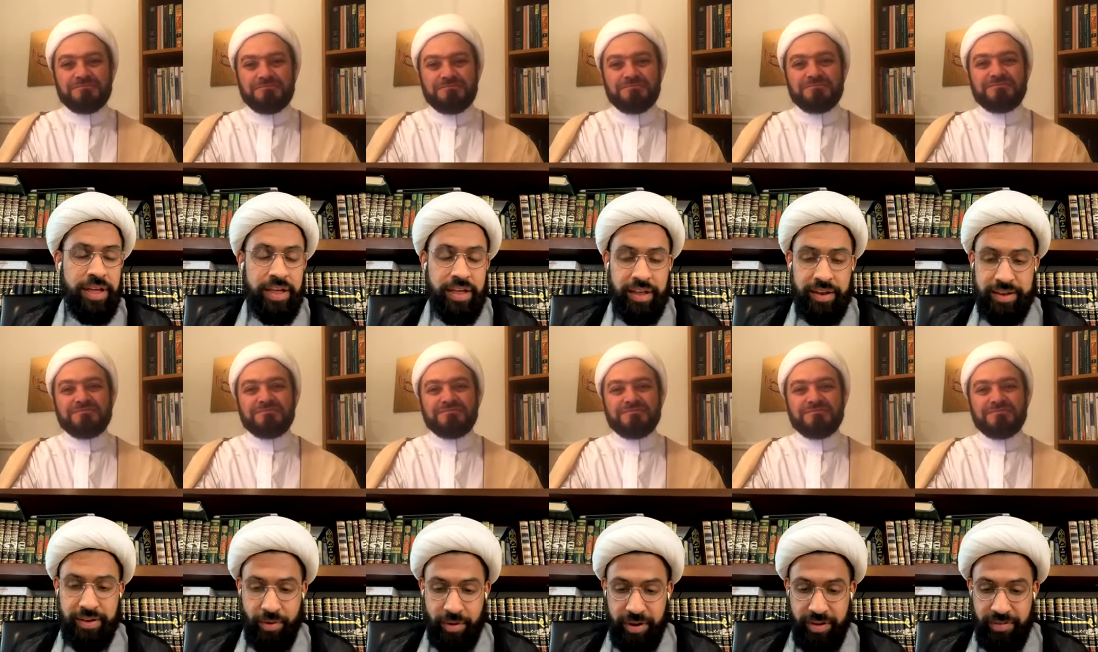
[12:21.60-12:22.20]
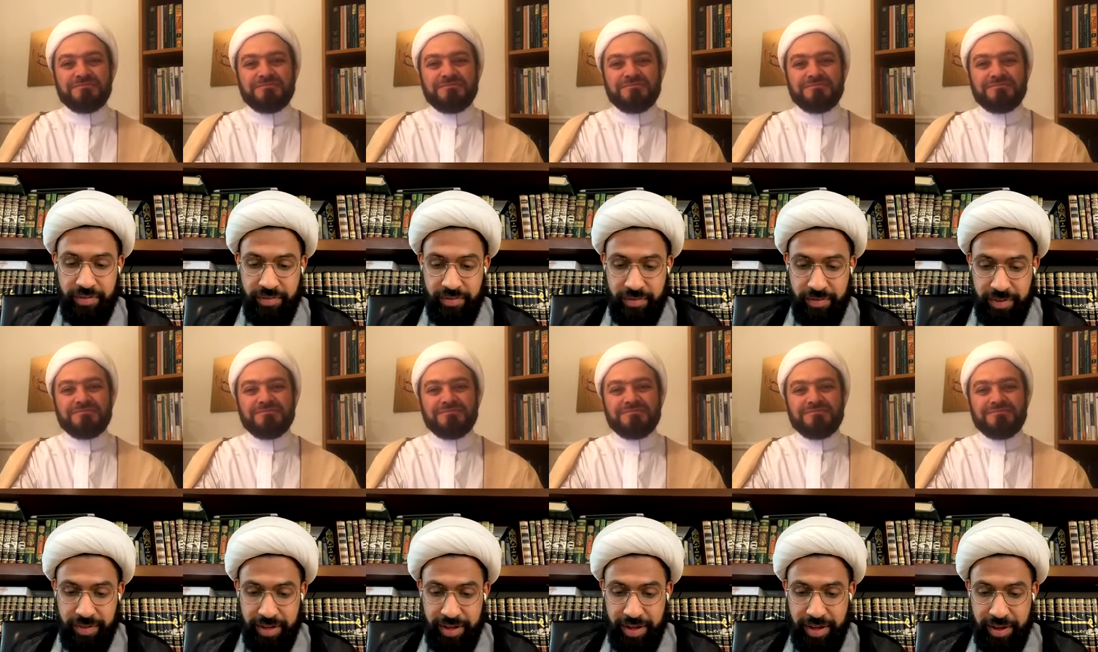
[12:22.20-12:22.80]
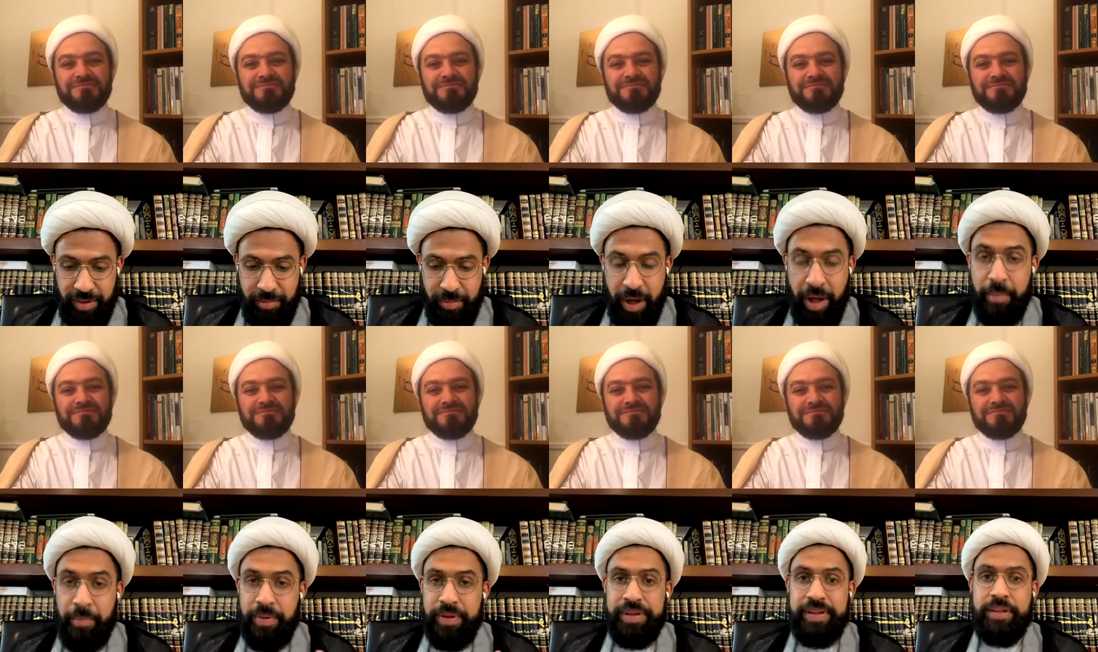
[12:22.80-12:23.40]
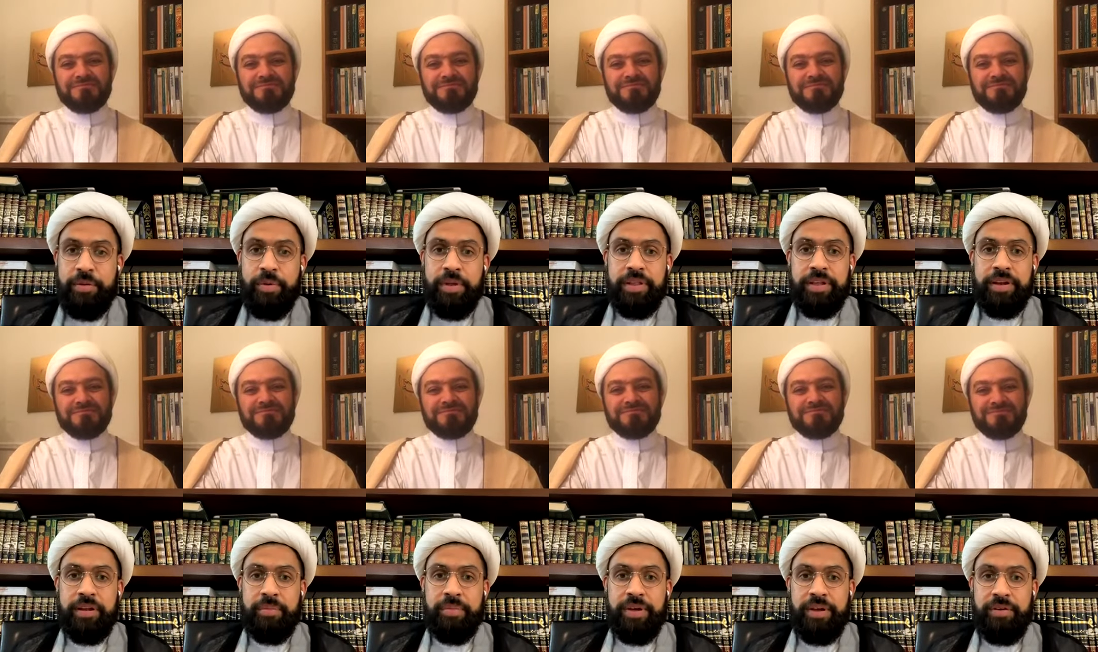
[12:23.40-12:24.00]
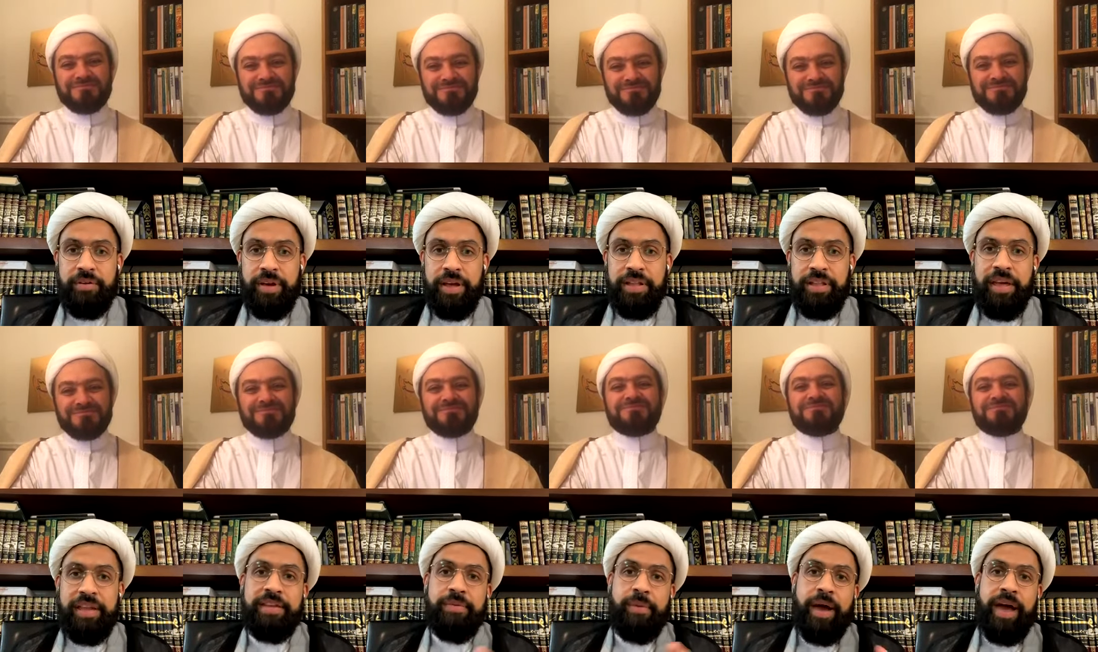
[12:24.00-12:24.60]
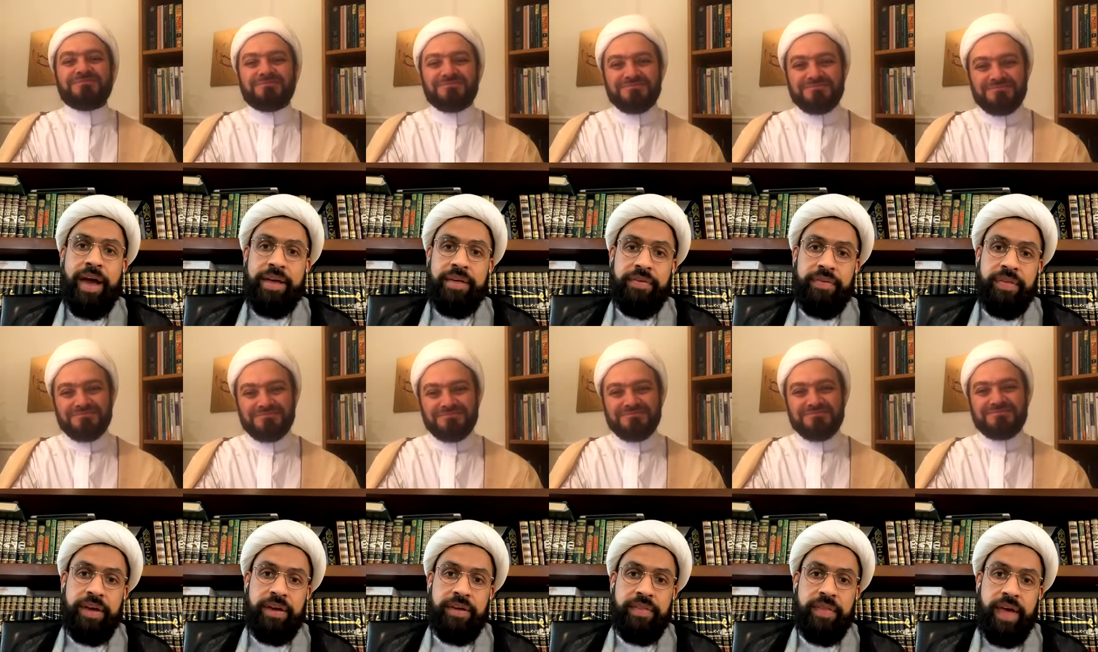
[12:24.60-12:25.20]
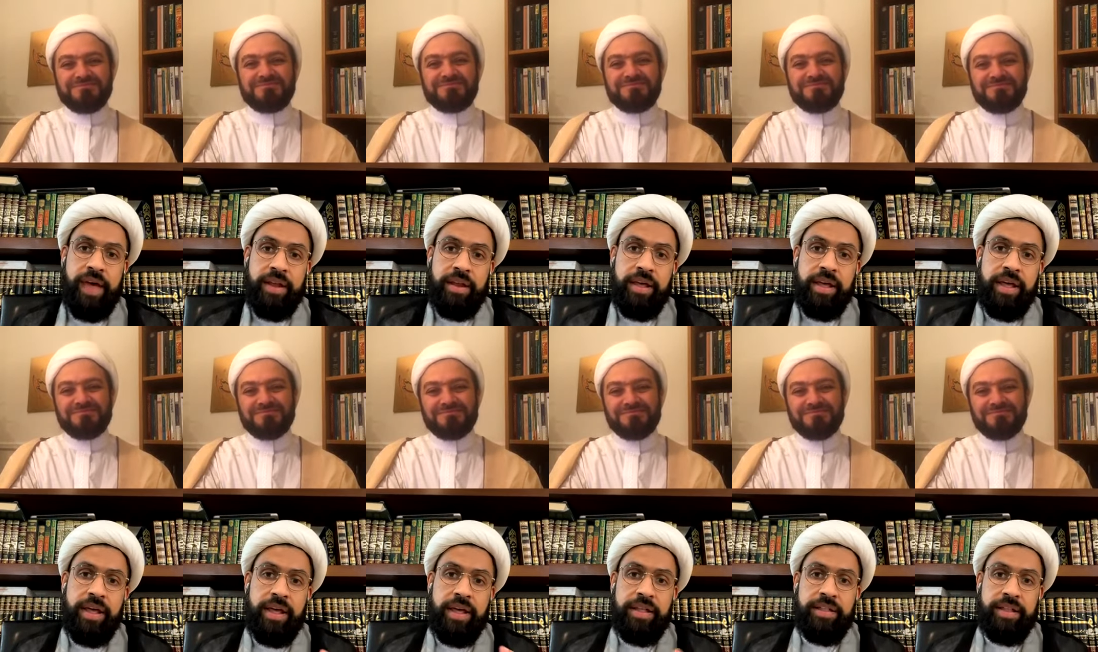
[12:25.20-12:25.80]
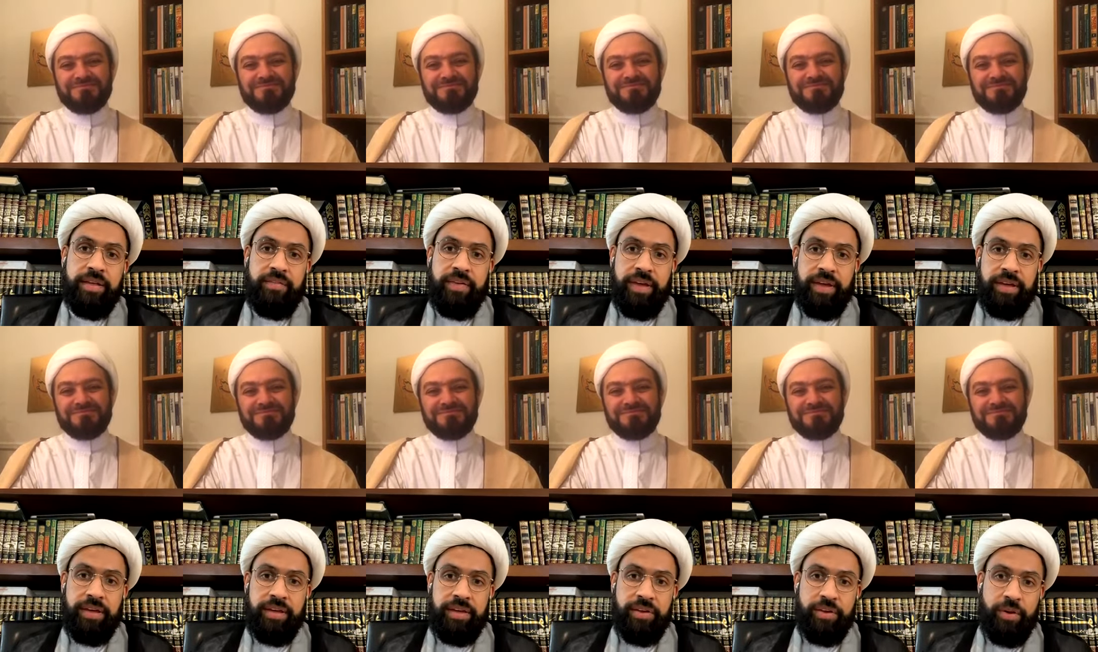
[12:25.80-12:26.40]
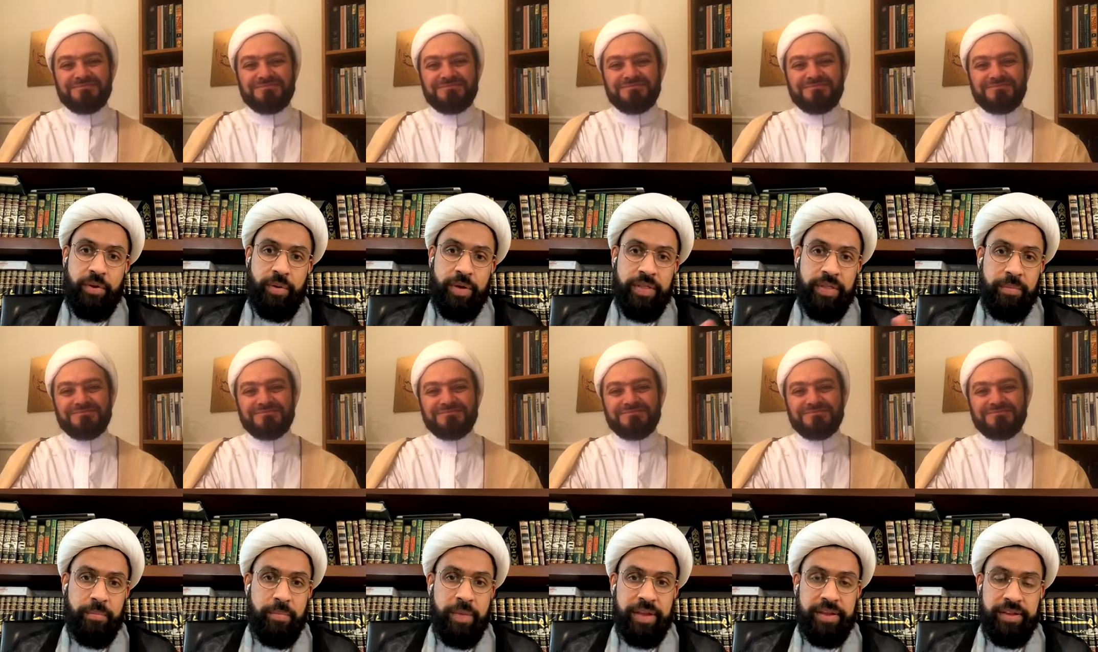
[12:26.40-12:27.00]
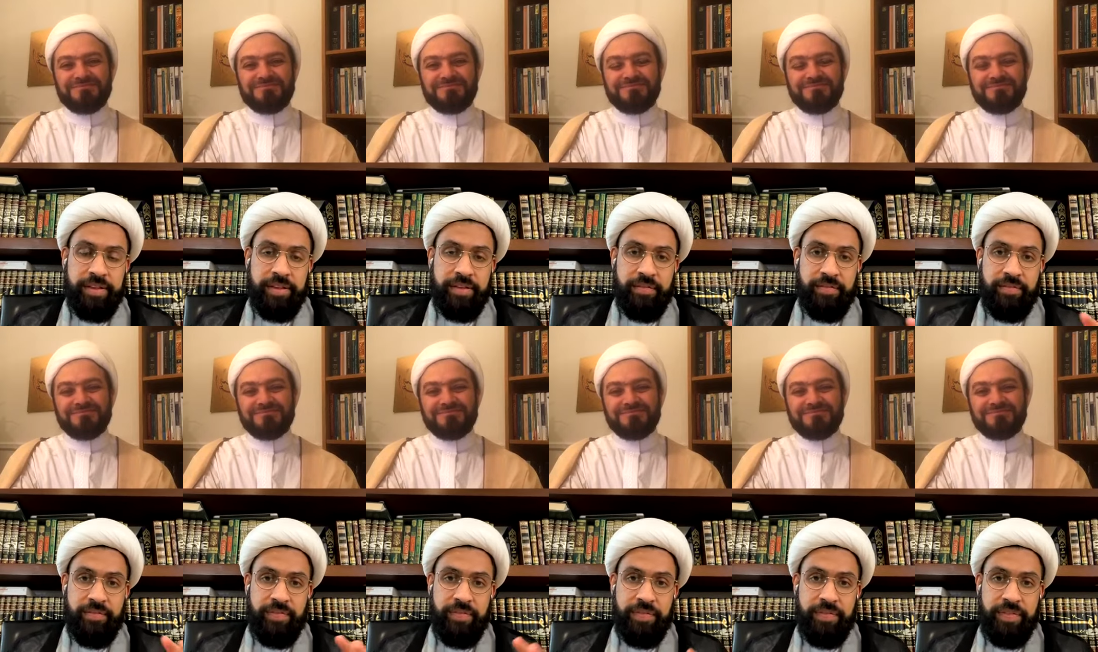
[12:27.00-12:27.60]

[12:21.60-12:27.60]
Speaker 1: it sort of um, humbles you a little bit right and that's why i think that living you know in the midst of